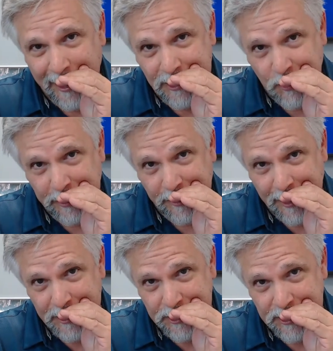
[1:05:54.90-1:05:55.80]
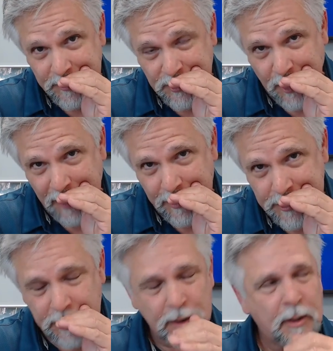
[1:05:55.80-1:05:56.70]
had twenty thousand
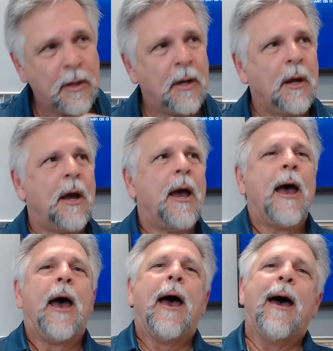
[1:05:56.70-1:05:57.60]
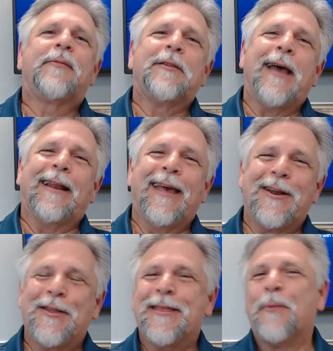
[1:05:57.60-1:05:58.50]
subscribers, after that
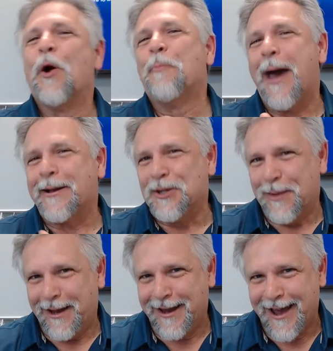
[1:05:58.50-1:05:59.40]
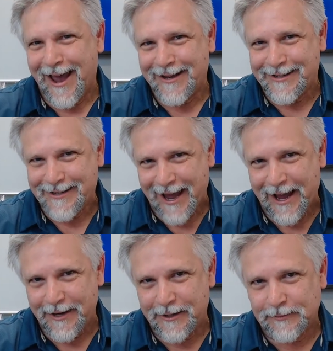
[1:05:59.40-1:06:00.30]
letter, they wrote back to me and
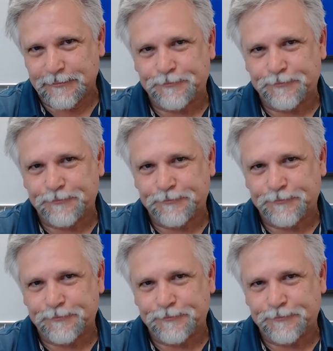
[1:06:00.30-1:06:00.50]
said,